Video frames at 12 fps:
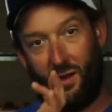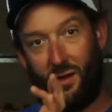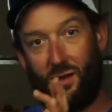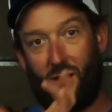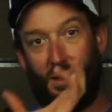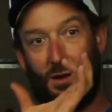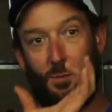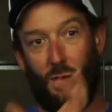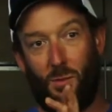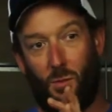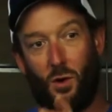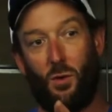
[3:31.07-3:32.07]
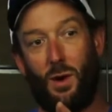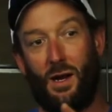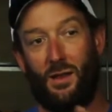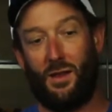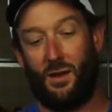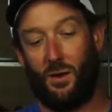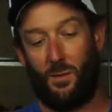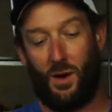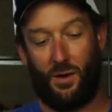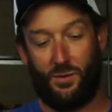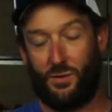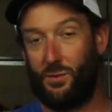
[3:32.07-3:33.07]
and you put more weight than your
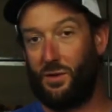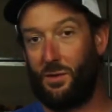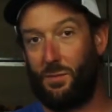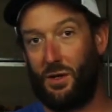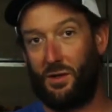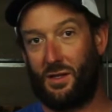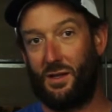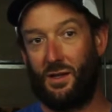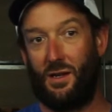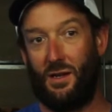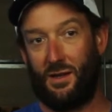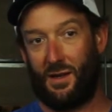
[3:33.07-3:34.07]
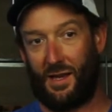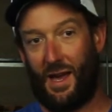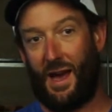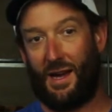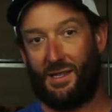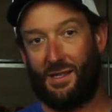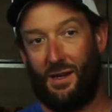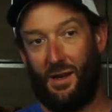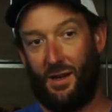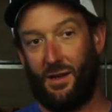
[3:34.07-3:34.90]
rod is really built to cast,